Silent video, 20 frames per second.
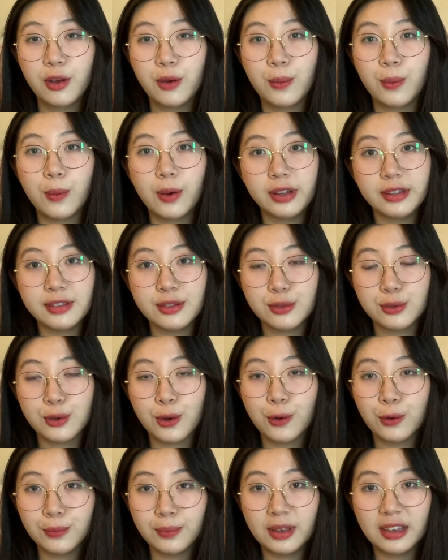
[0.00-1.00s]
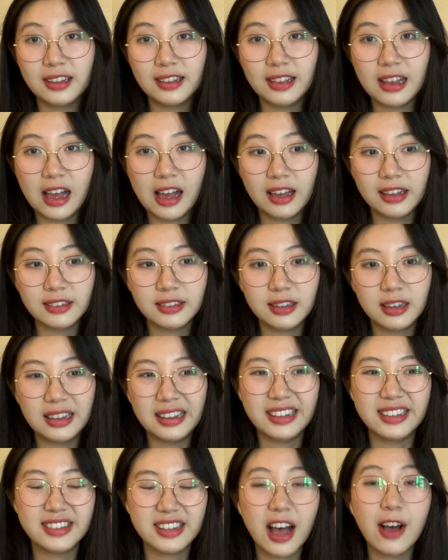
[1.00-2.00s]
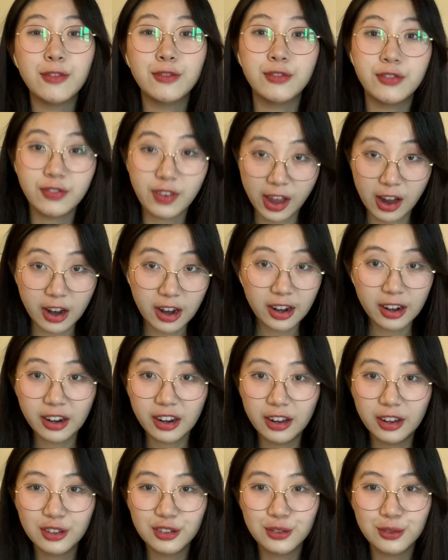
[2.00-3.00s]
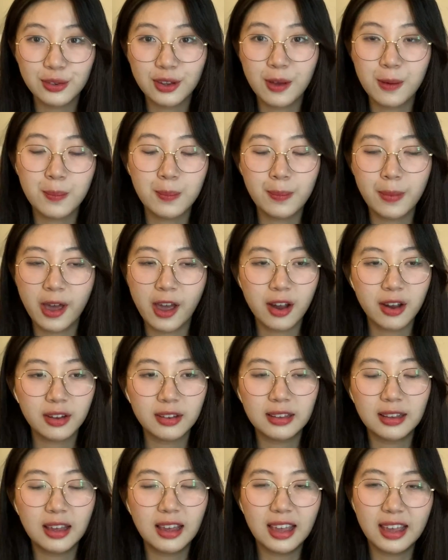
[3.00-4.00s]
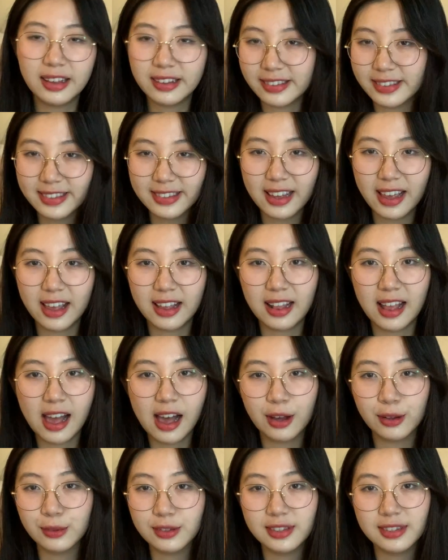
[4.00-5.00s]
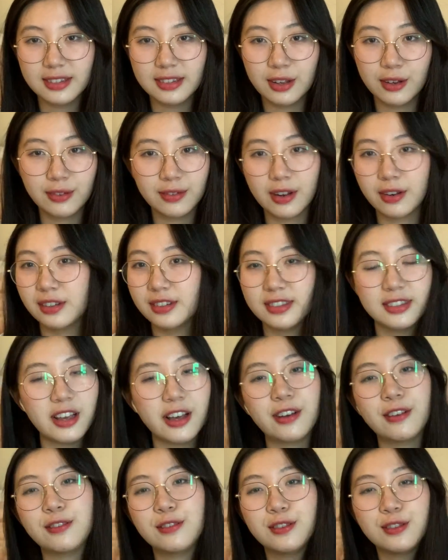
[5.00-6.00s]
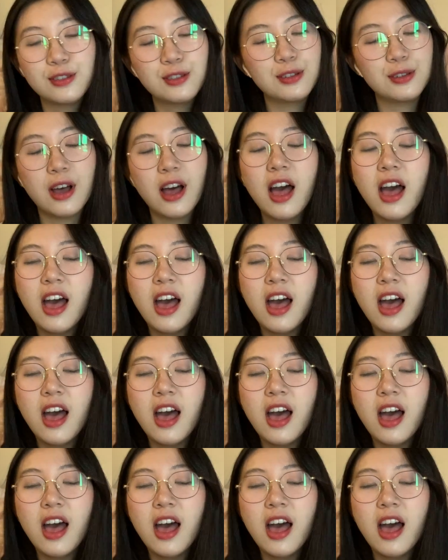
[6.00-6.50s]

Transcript: once told me that it is unfair to compare the ins and outs of ourselves to